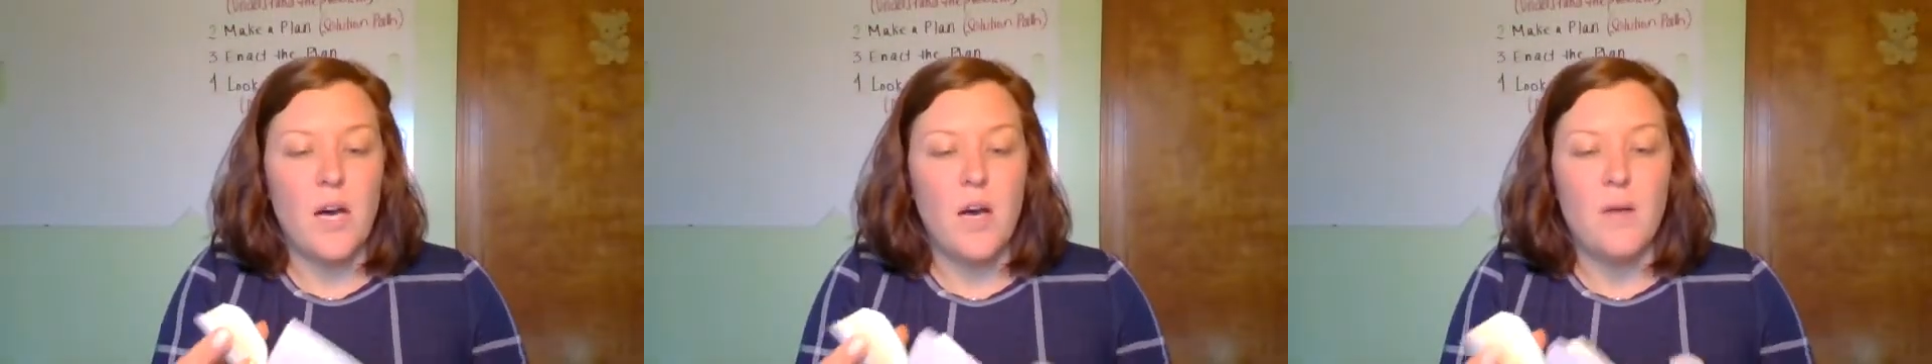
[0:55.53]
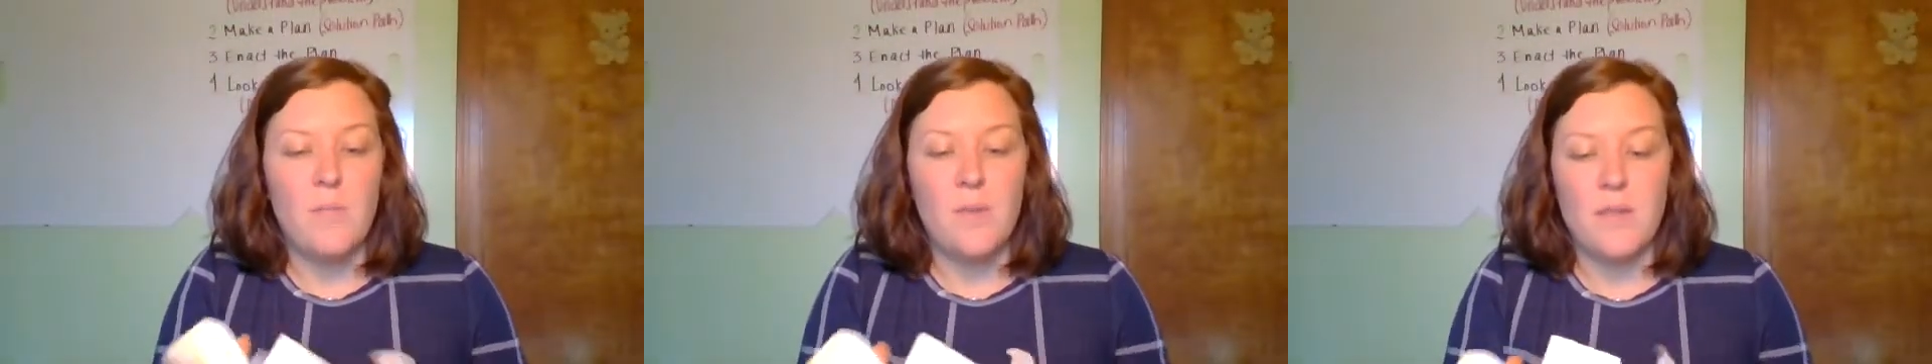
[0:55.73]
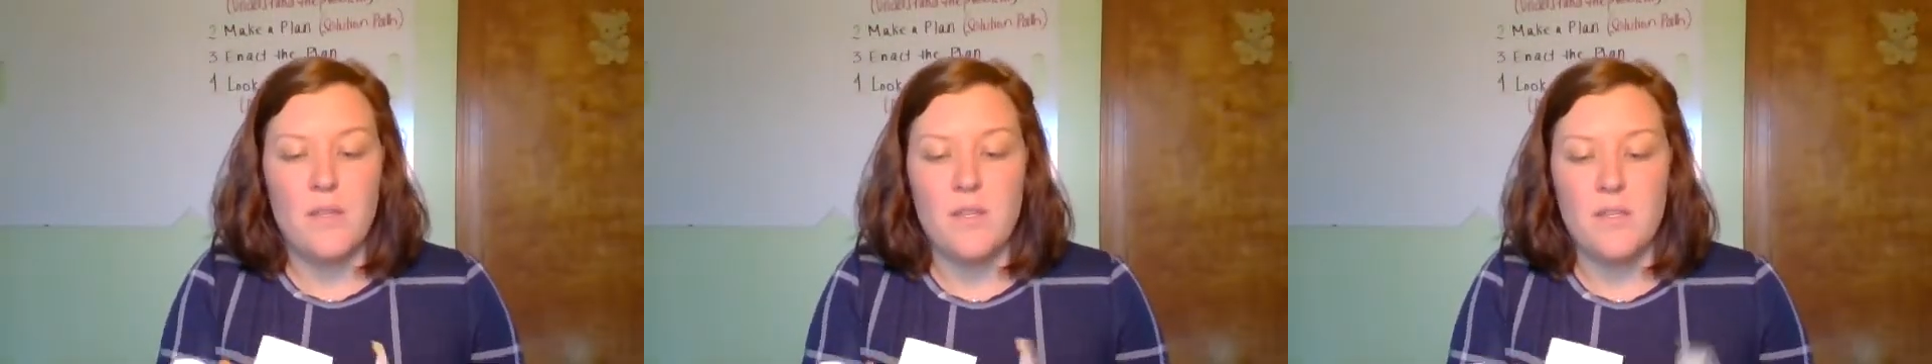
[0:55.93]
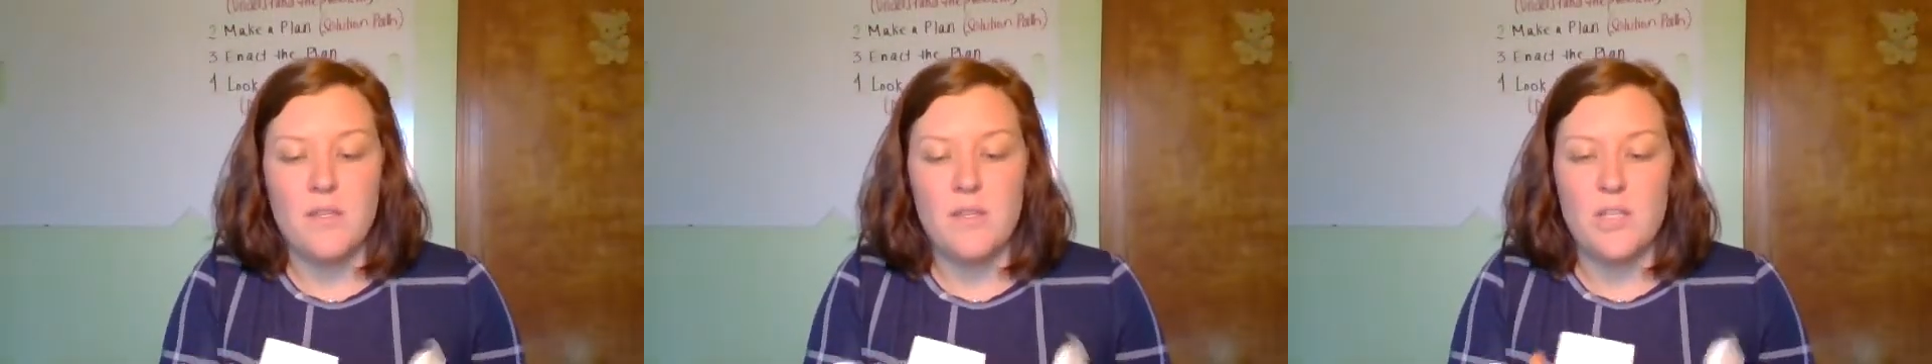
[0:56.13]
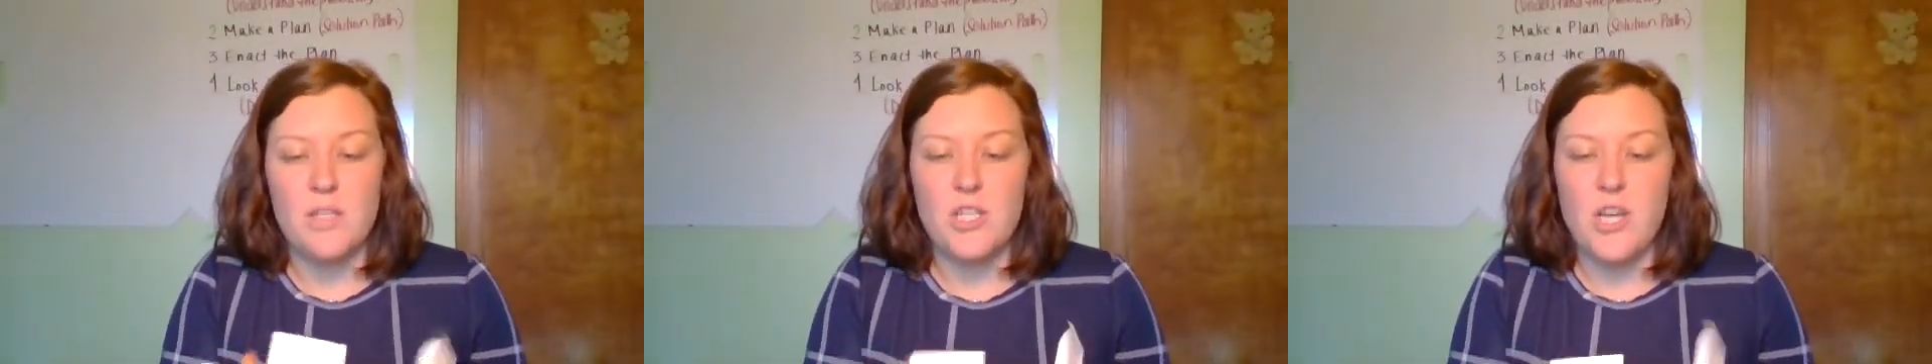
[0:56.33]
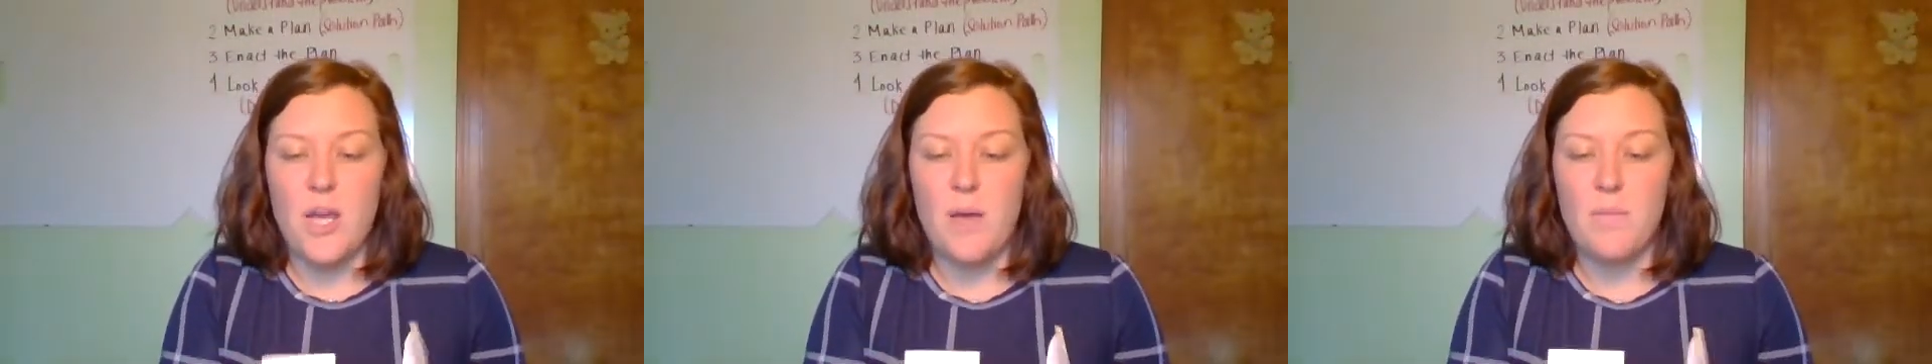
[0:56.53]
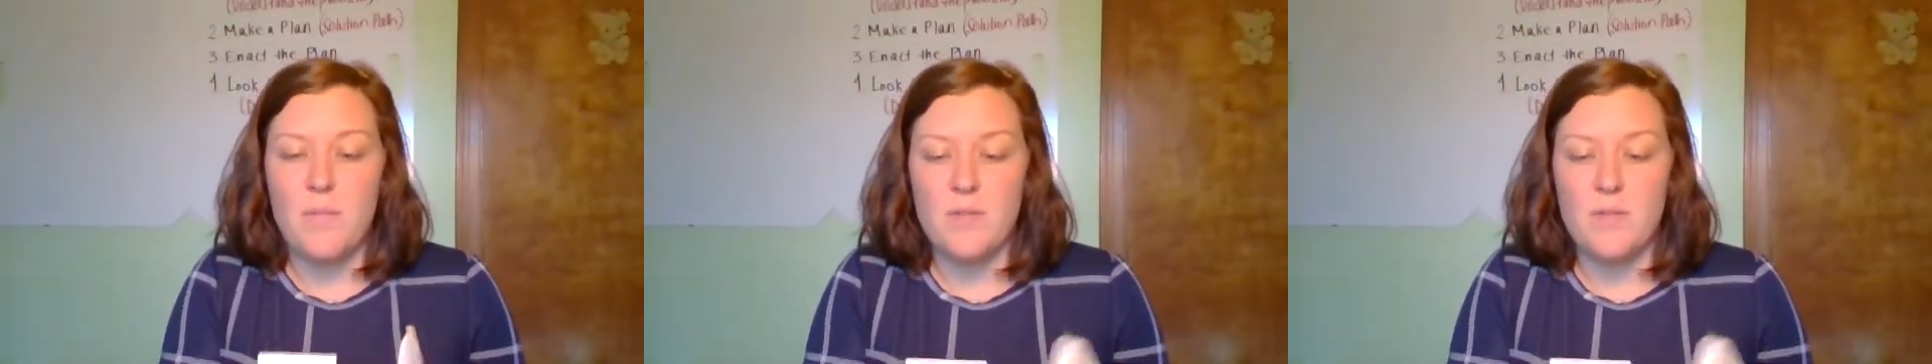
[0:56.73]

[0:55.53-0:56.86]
up this shape.